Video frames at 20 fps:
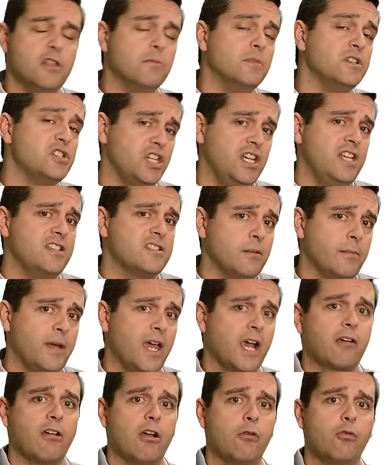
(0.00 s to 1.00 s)
the machines in the
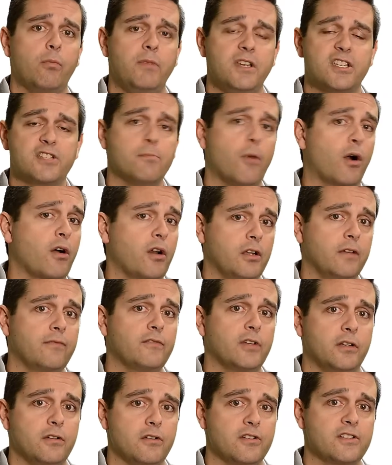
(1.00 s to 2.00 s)
background would be smart enough
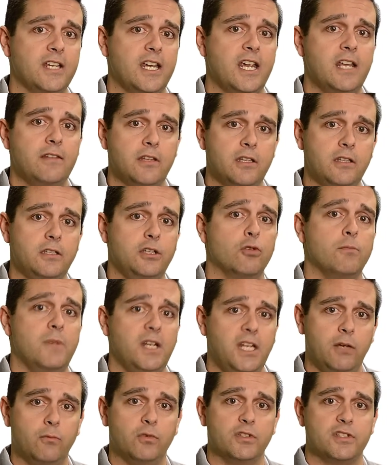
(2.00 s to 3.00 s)
to understand that your
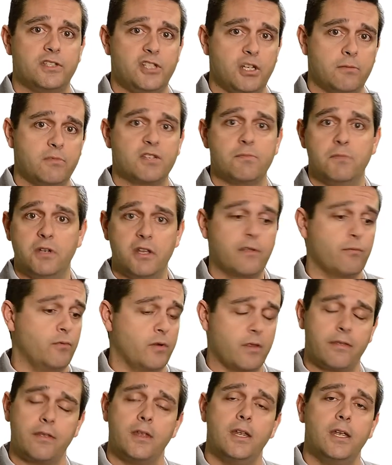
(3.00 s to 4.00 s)
meeting was Jim Smith
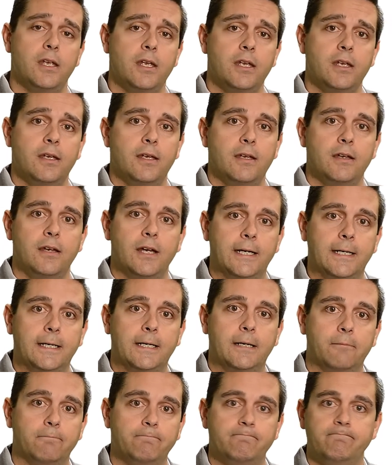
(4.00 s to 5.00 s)
with
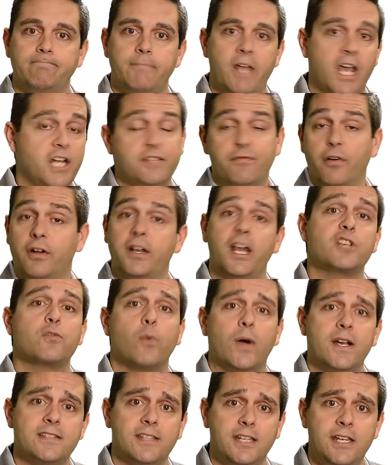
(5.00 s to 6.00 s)
hedge fund
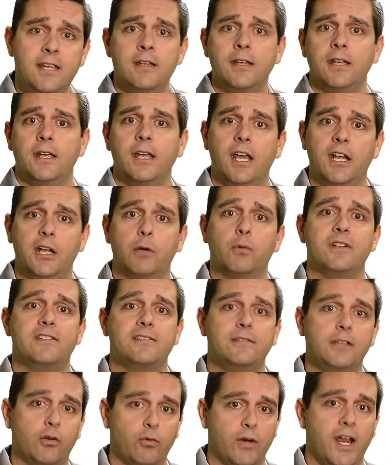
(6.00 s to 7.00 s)
XYZ, and it
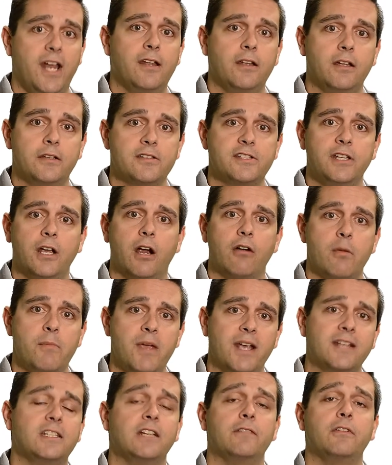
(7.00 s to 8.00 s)
would create a CRM
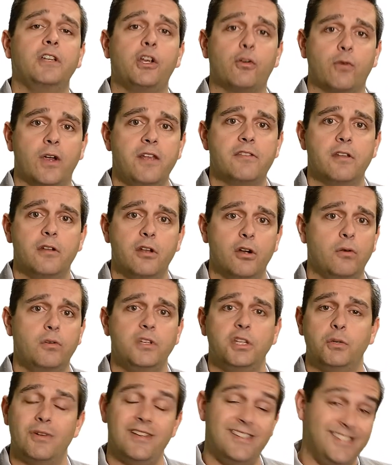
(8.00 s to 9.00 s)
activity, create the note,
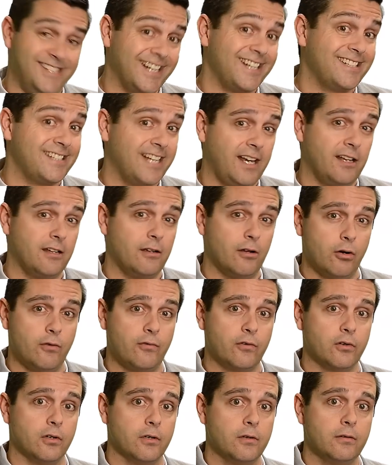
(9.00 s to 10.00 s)
you would dictate it
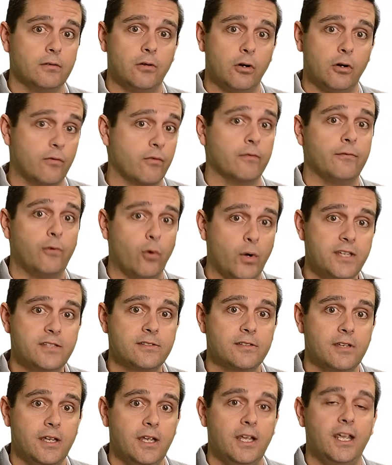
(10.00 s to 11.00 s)
over
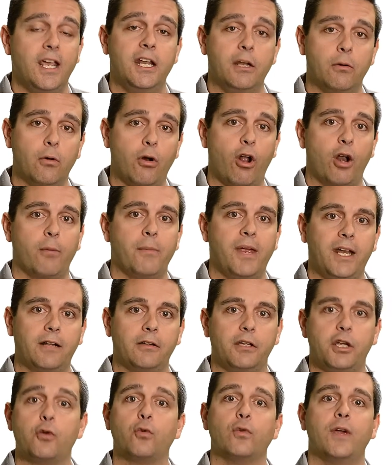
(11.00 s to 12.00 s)
voice, and it would
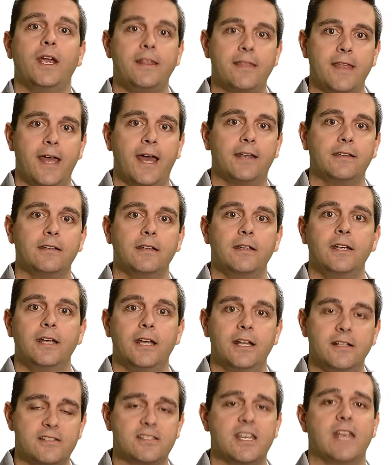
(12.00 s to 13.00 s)
automatically create that
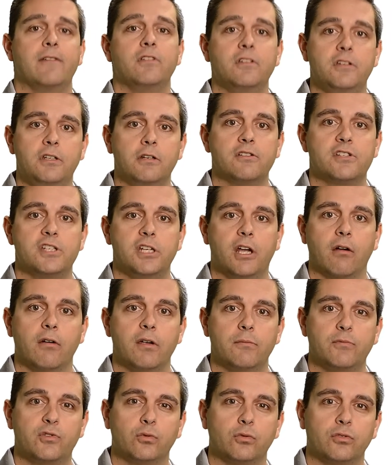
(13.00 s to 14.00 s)
and save it into your
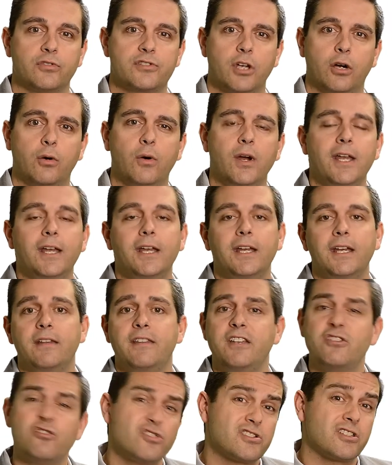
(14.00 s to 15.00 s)
CRM tool. So
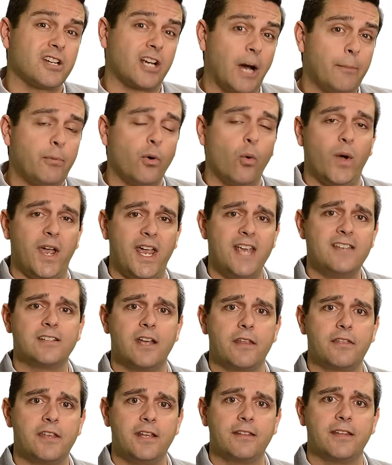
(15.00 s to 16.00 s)
these are just a couple ways I
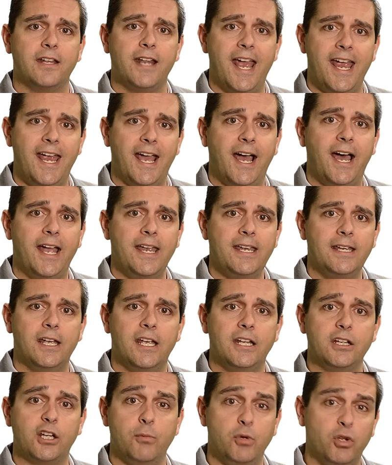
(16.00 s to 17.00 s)
think that AI
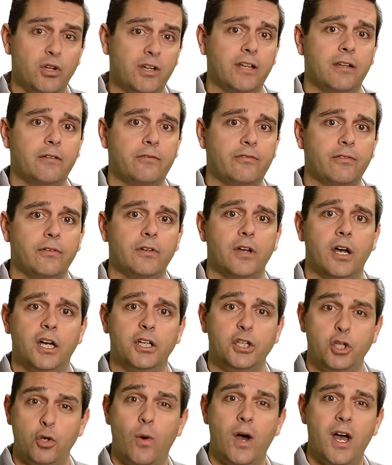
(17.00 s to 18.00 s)
and communicative
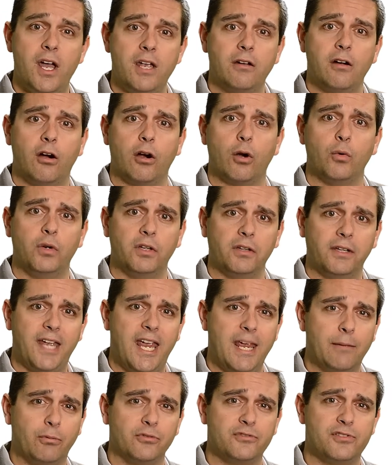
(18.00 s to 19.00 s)
UI are really
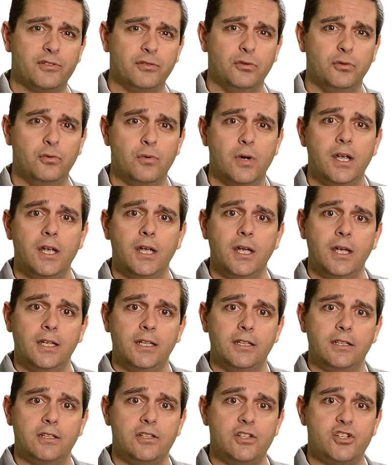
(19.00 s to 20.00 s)
able to
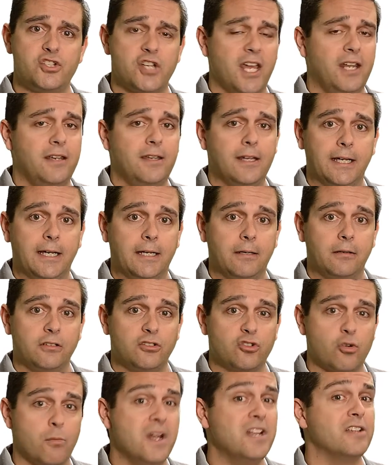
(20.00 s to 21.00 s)
shed a
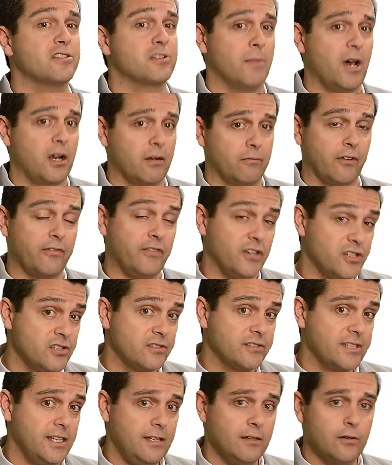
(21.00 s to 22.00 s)
tremendous amount of
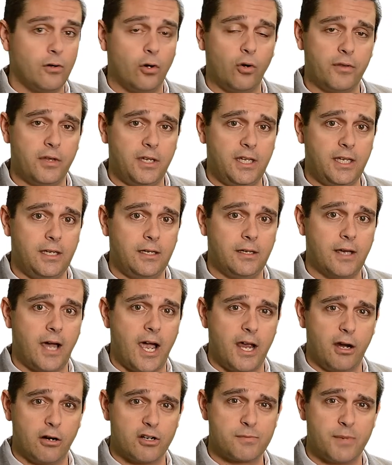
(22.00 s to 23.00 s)
efficiency on the
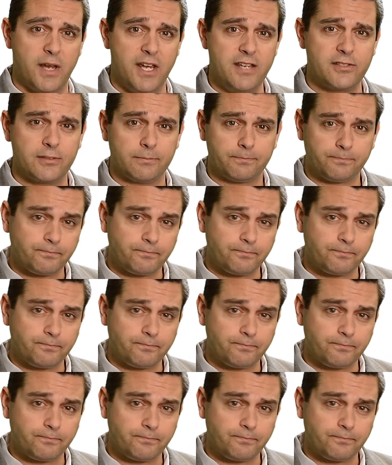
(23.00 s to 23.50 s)
IR space.